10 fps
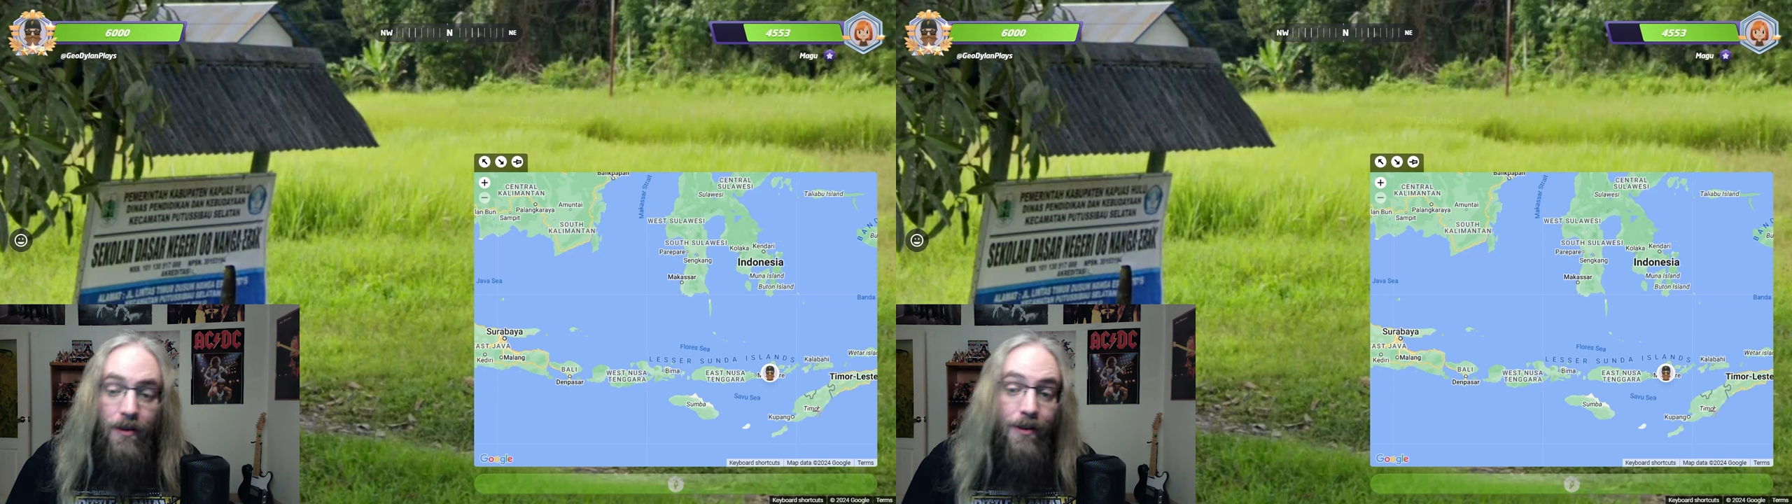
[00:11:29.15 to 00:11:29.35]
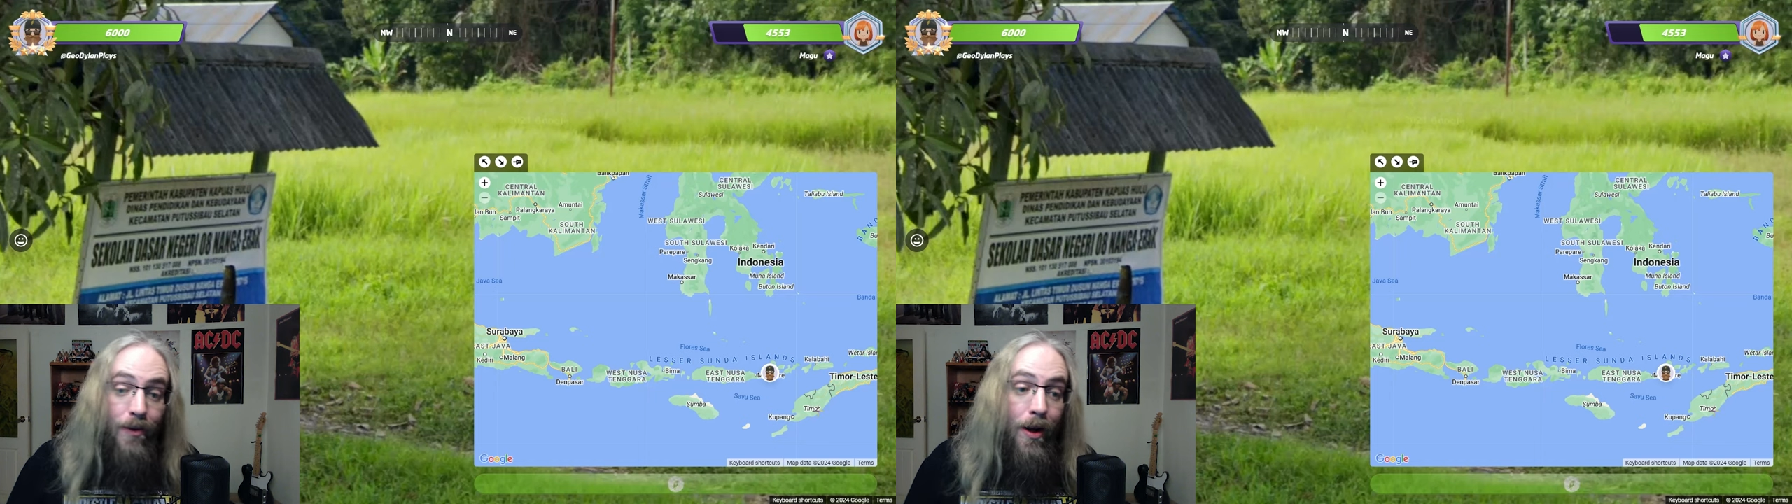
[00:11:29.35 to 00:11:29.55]

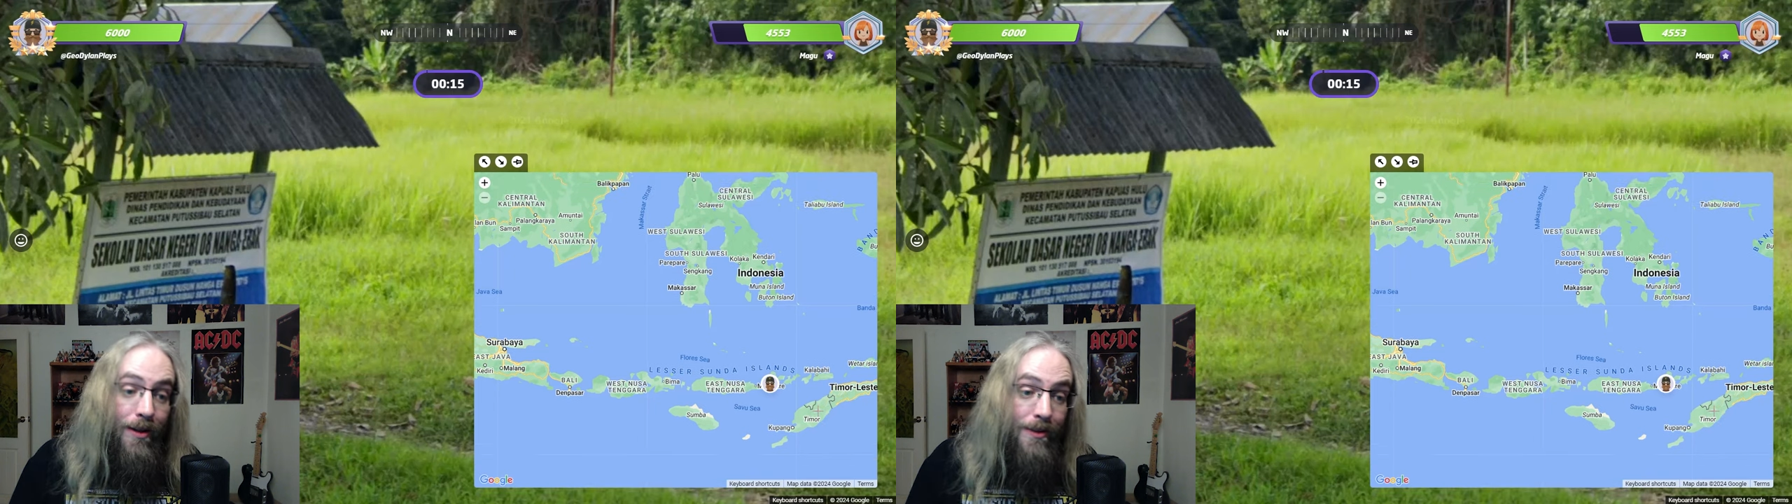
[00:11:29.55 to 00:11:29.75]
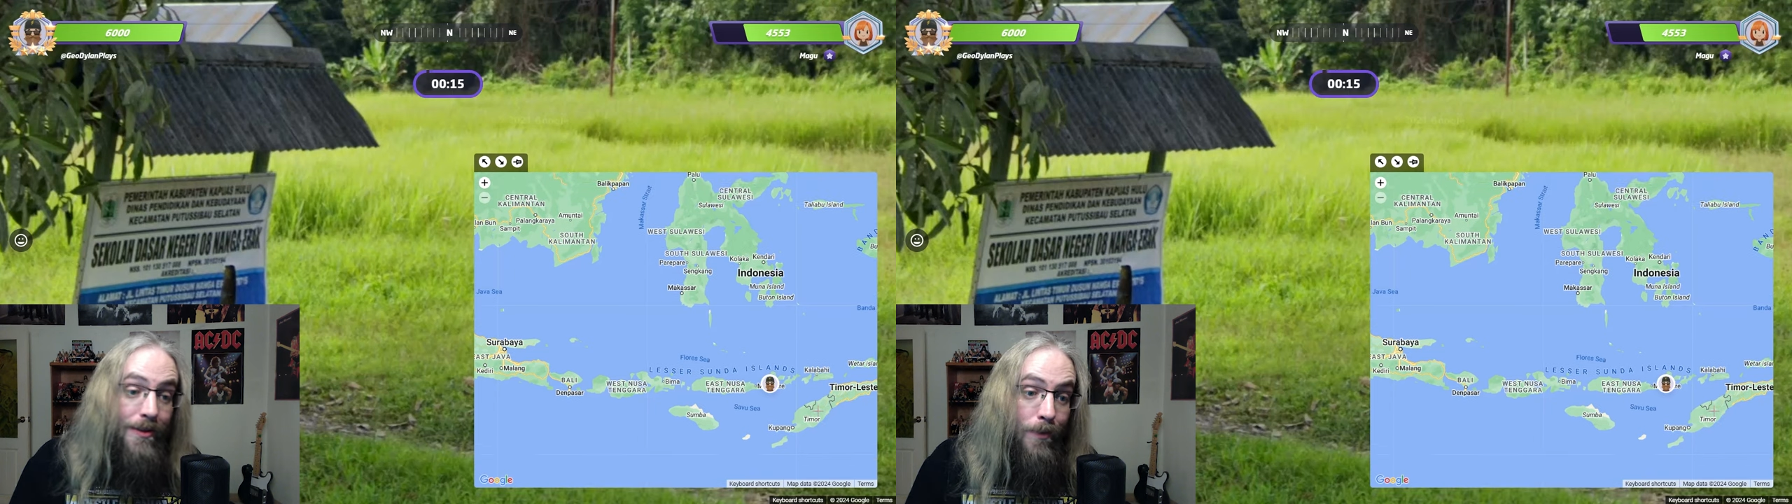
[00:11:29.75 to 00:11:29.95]
gonna go
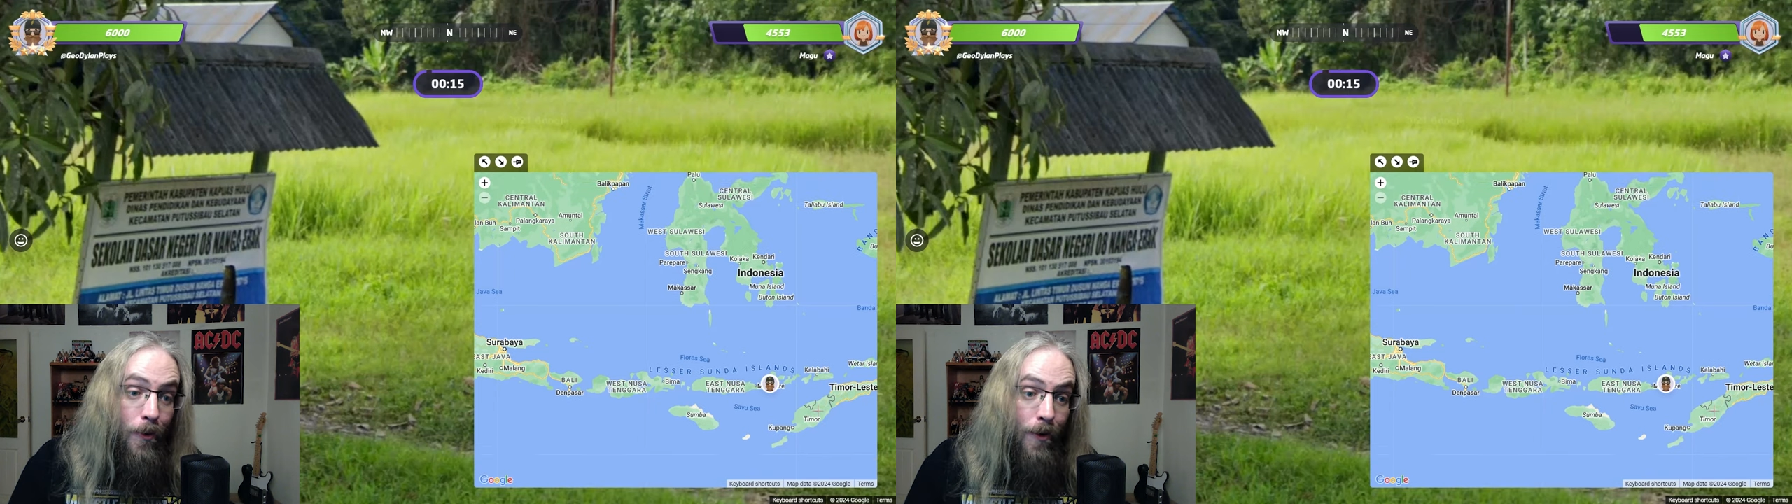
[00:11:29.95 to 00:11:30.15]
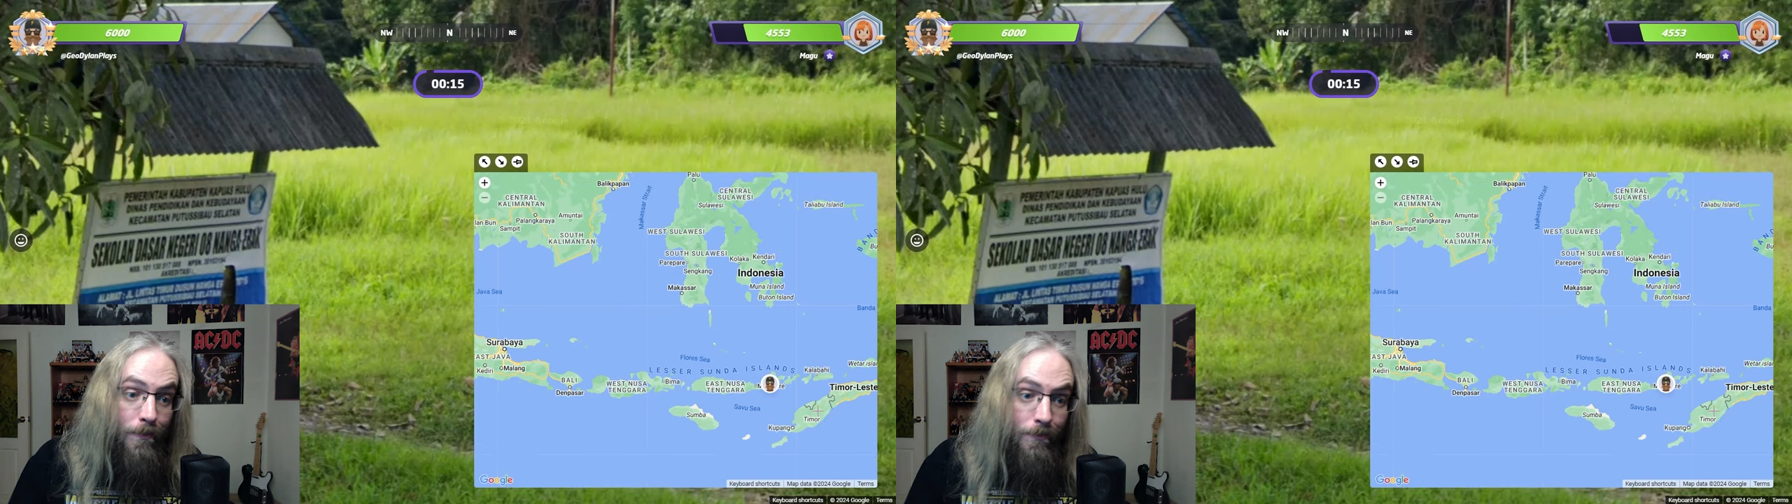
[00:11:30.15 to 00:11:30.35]
on
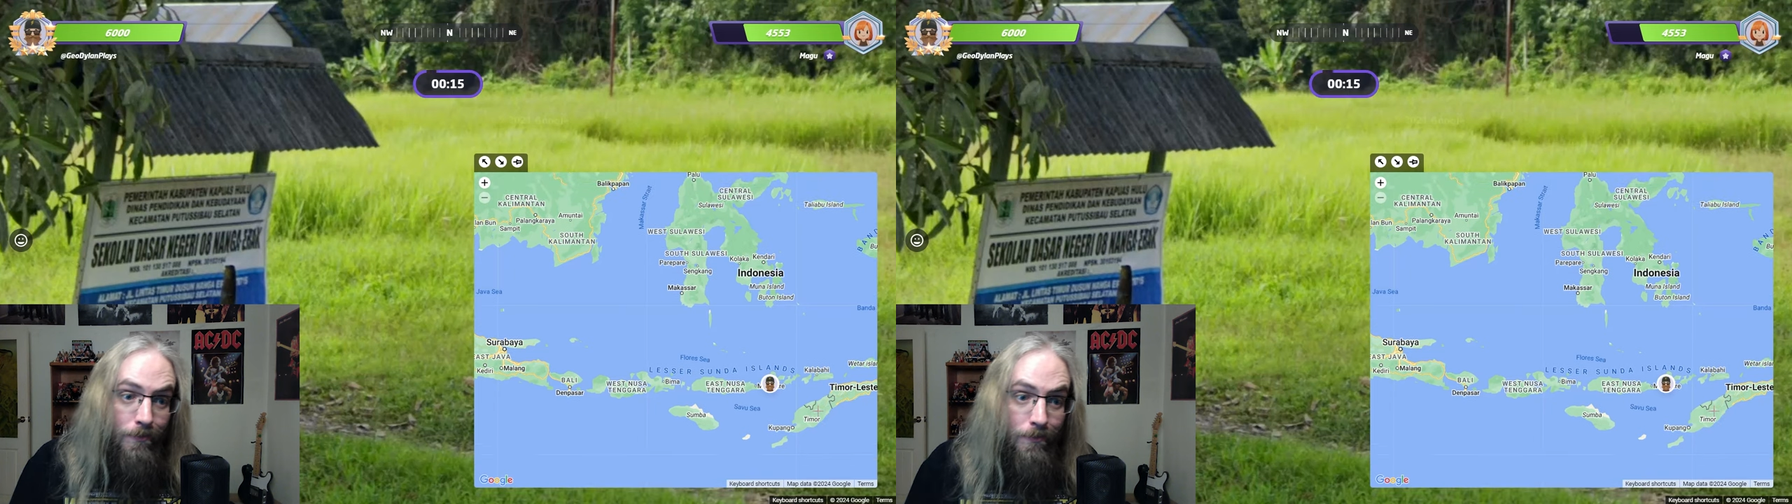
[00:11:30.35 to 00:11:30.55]
Timor.